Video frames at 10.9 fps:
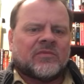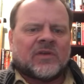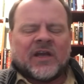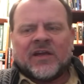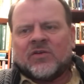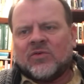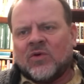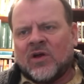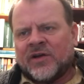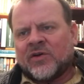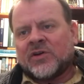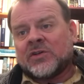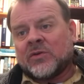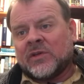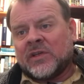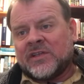and I do one or
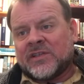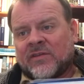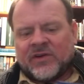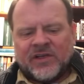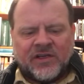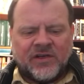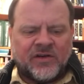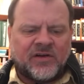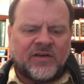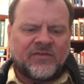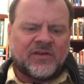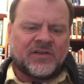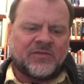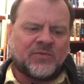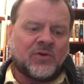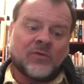two of these every year. I've got
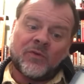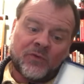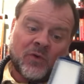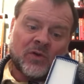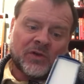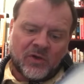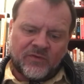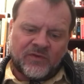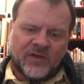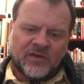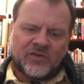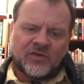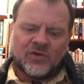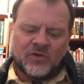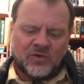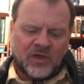these beautiful folio of these,
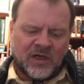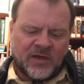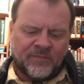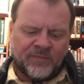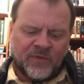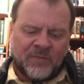too.